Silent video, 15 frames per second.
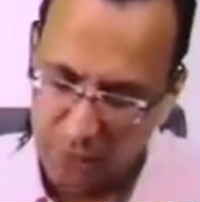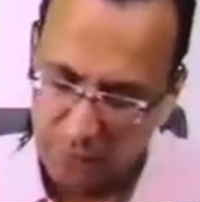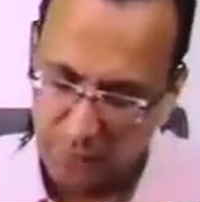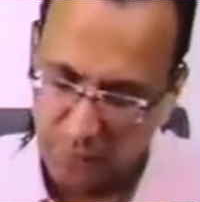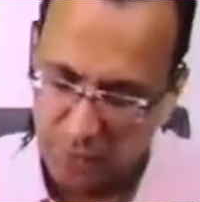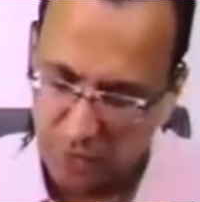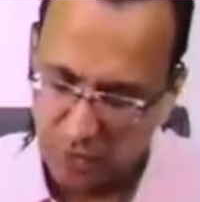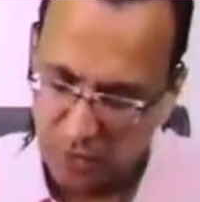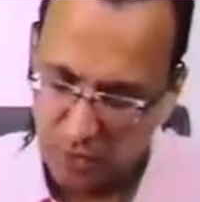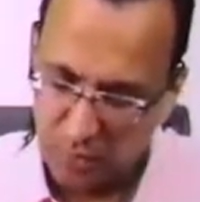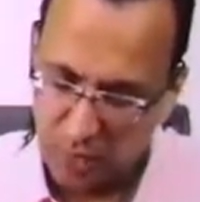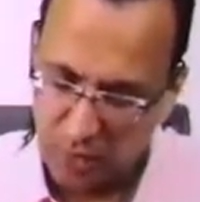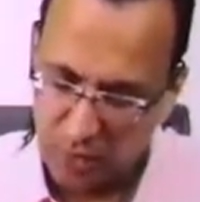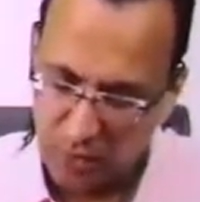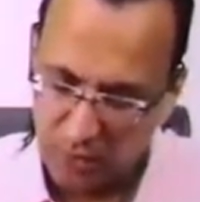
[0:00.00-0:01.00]
Posterior
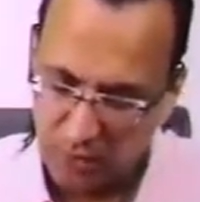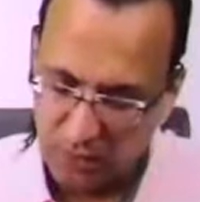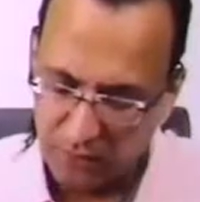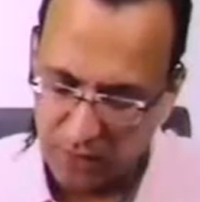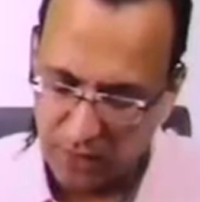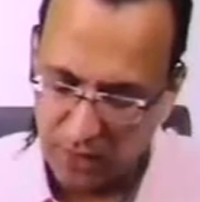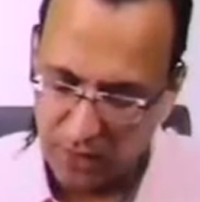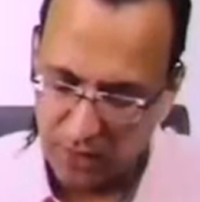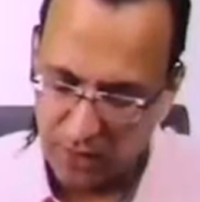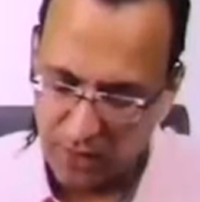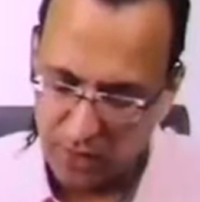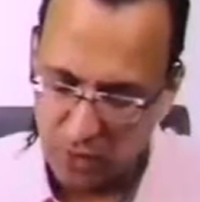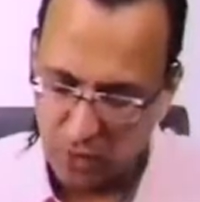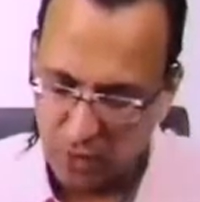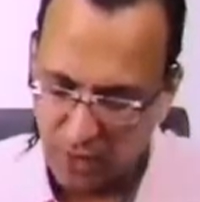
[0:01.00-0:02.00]
1/3 of tongue, then
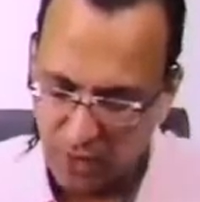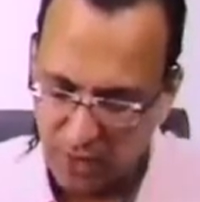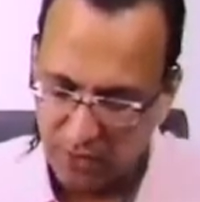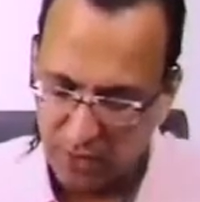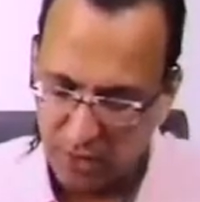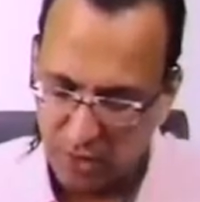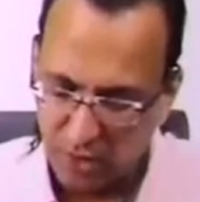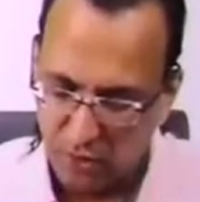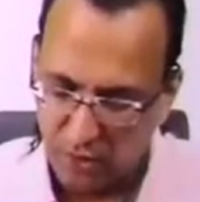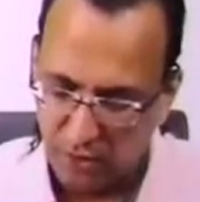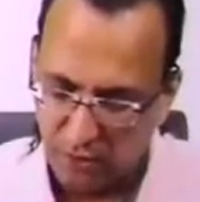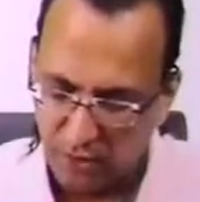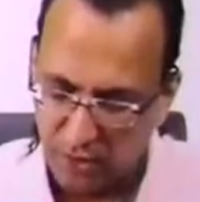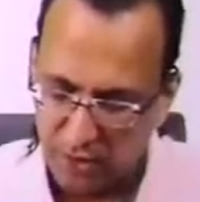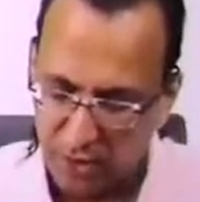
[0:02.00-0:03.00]
you have the
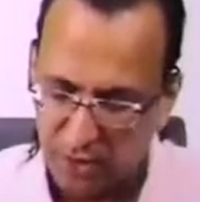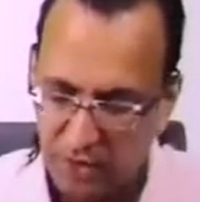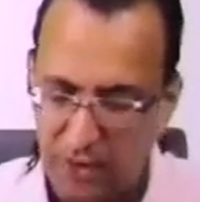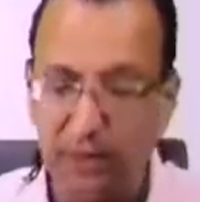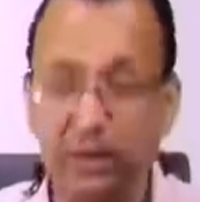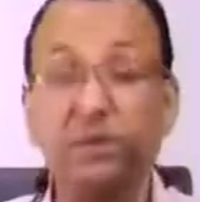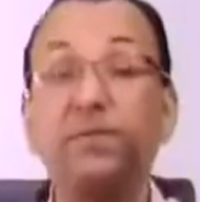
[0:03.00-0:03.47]
glossopharyngeal nerve.